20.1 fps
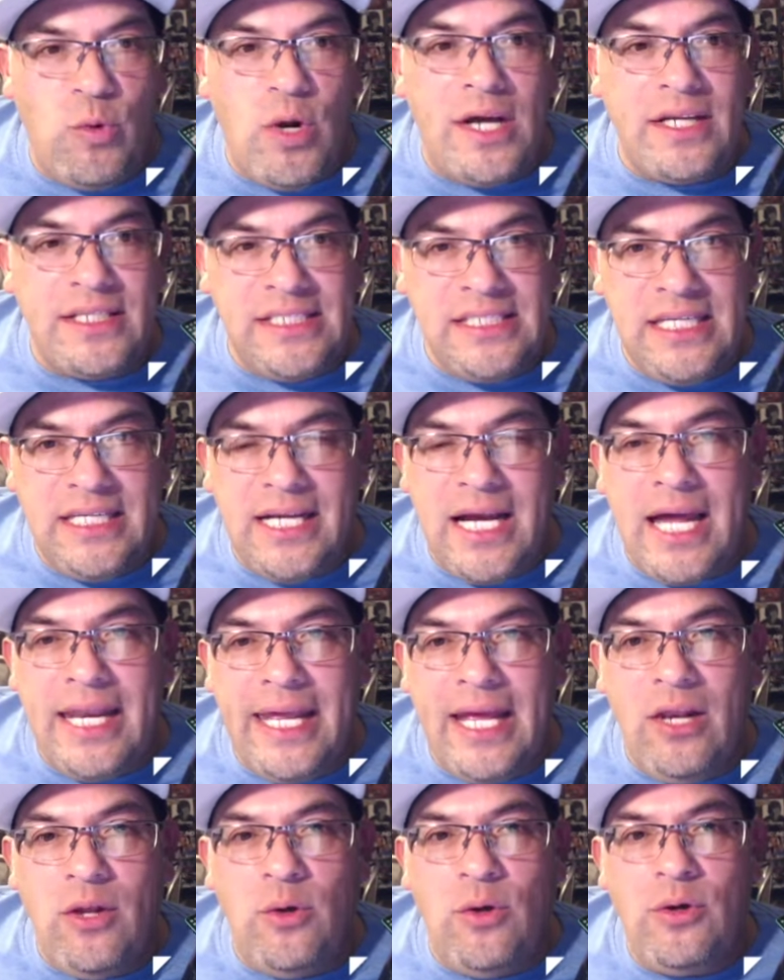in the chat room,
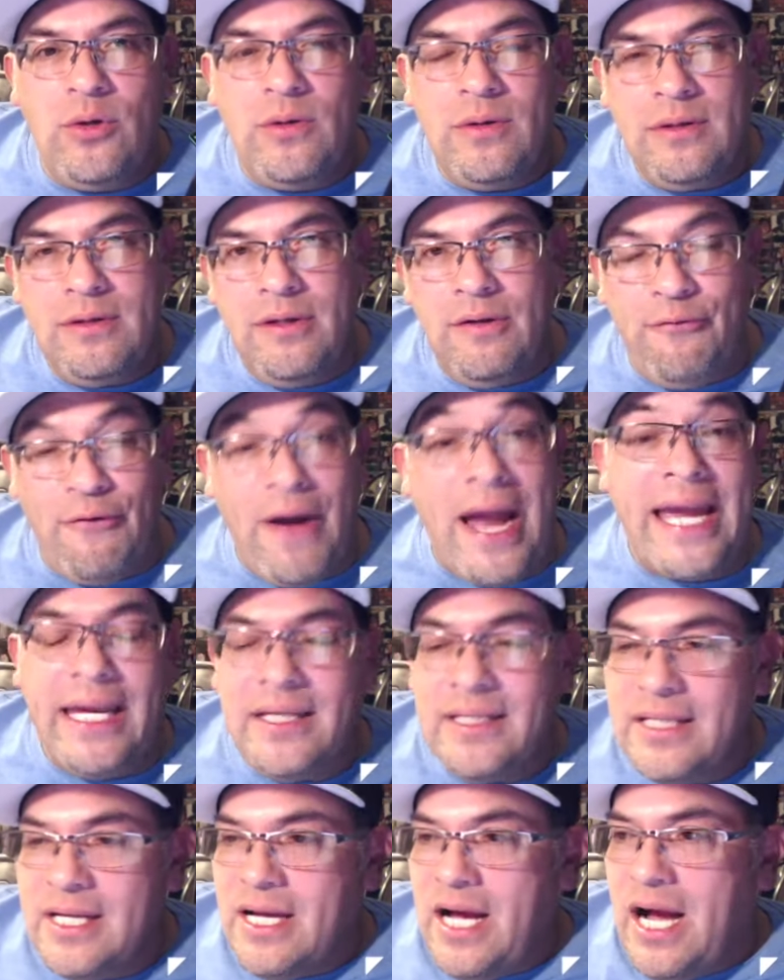Nato asked,
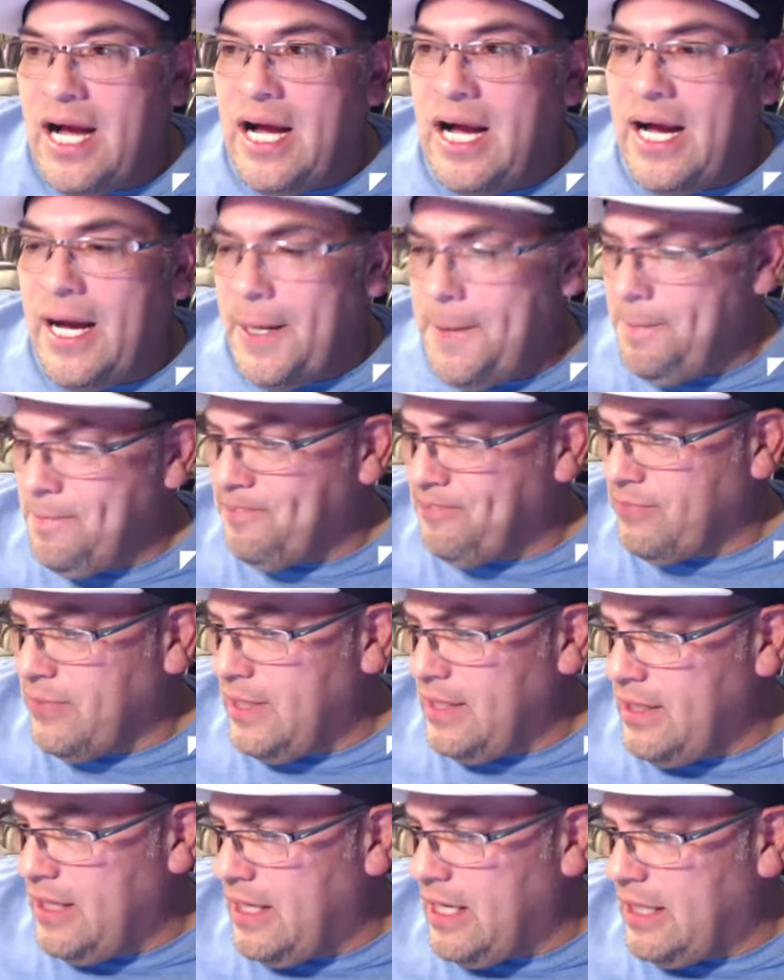with this
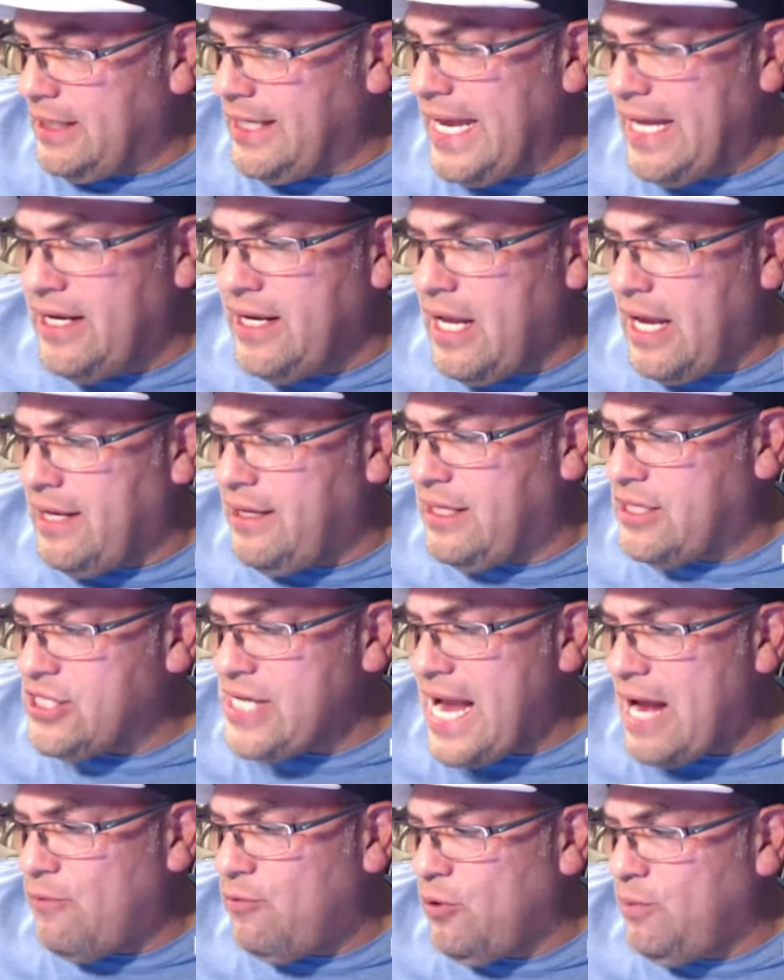lawsuit going on, I mean,
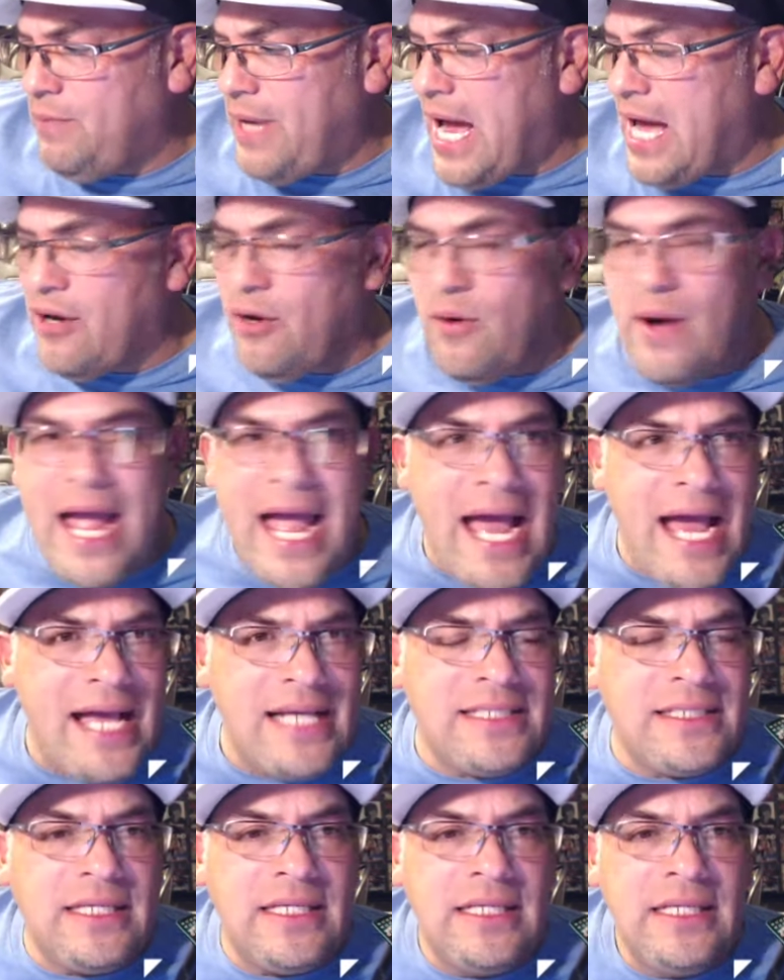does that prevent
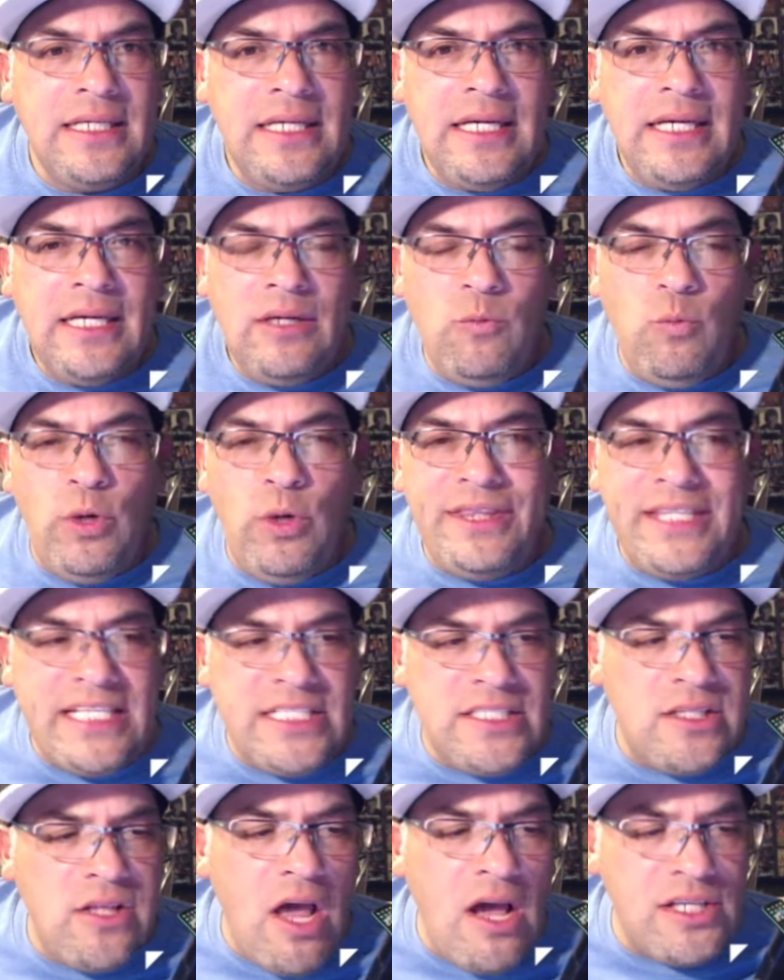Canelo
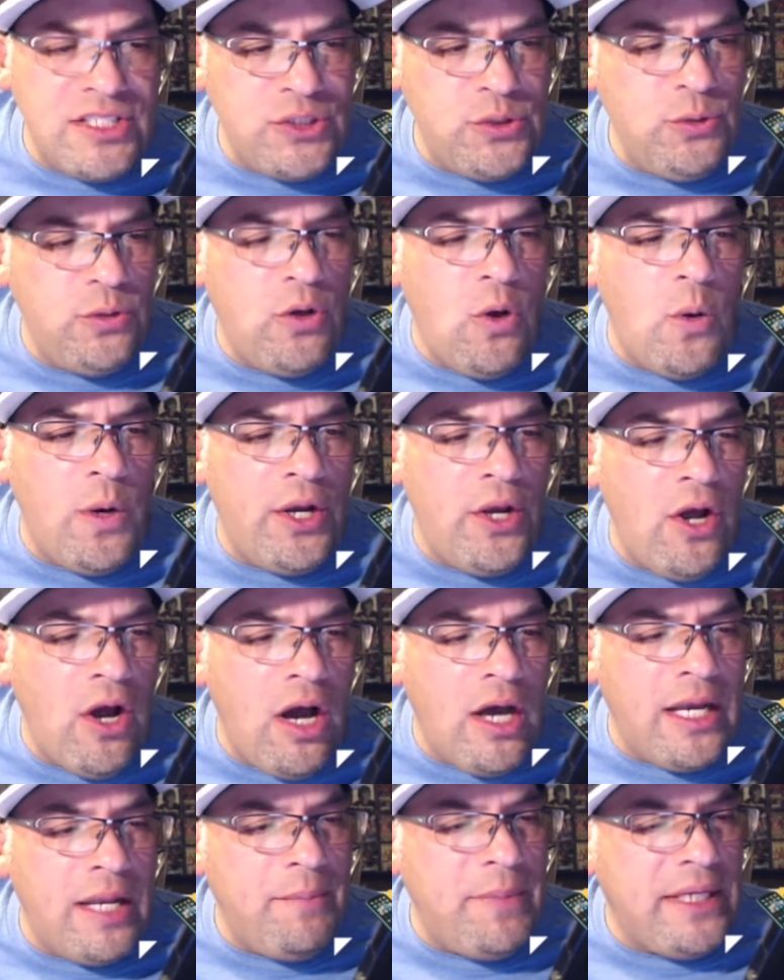
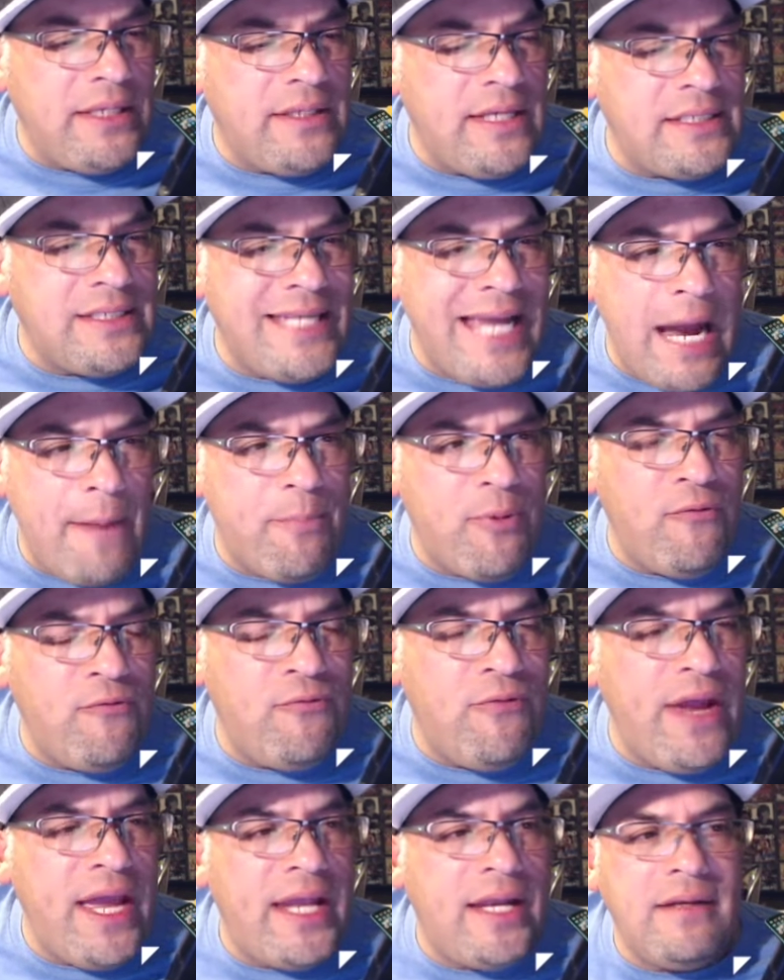surfing to
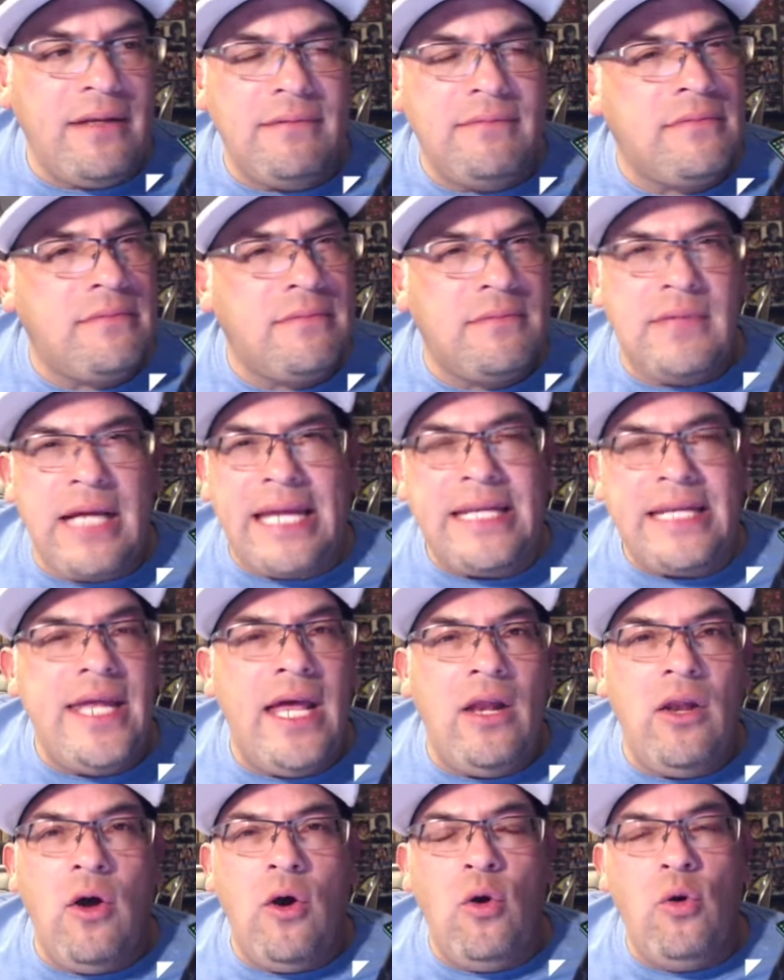another
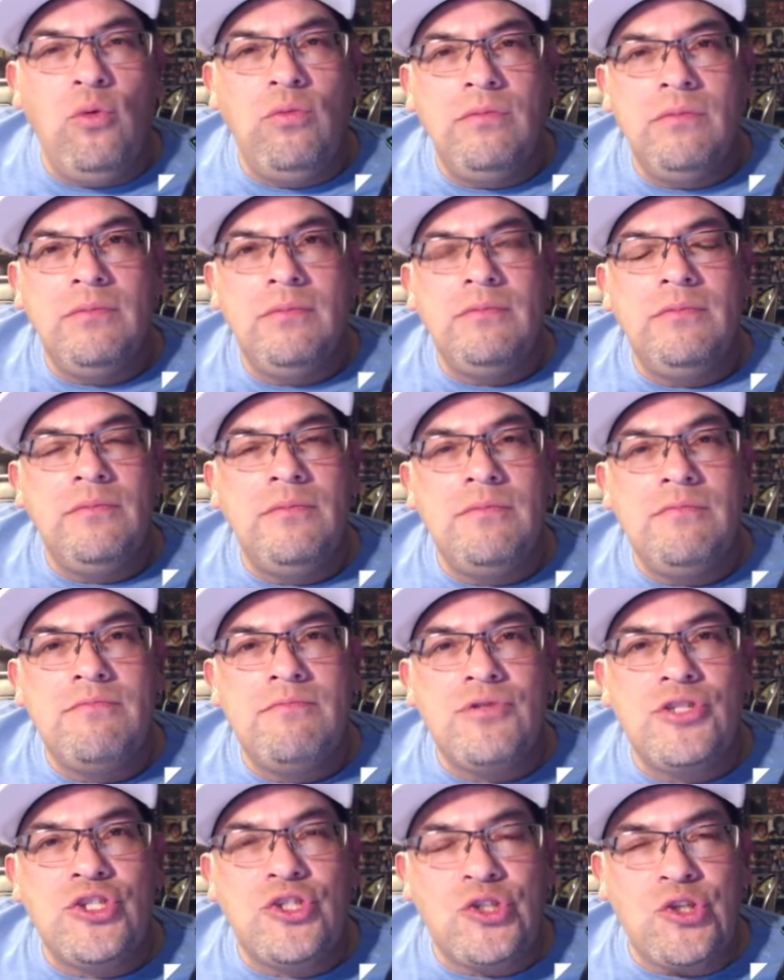promoter and getting a
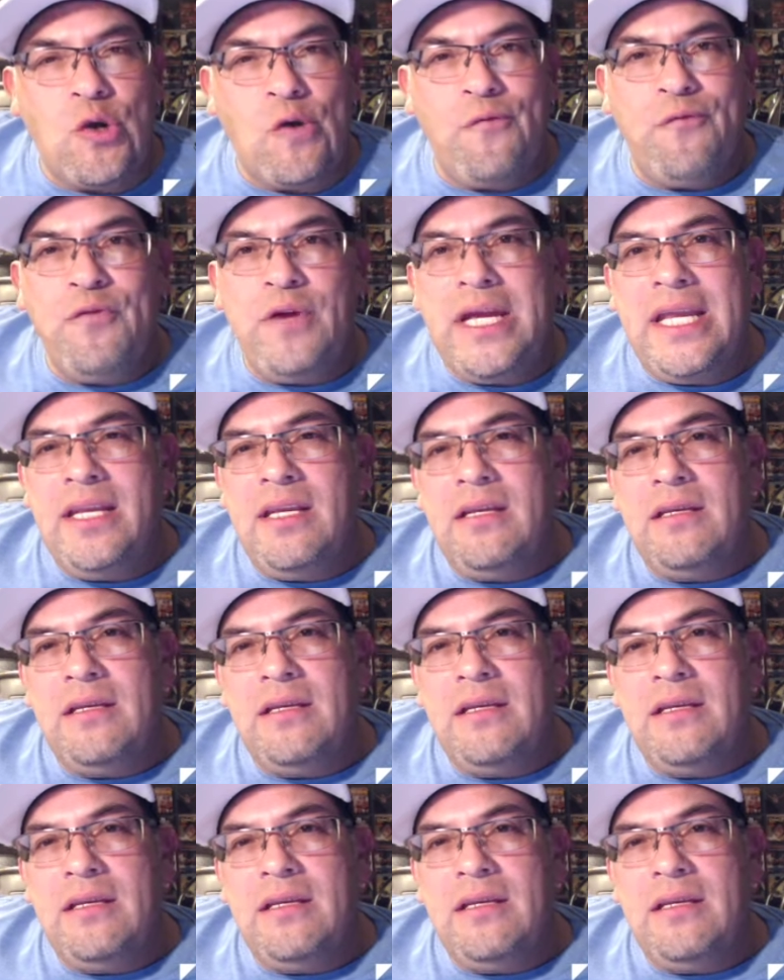fight? I mean,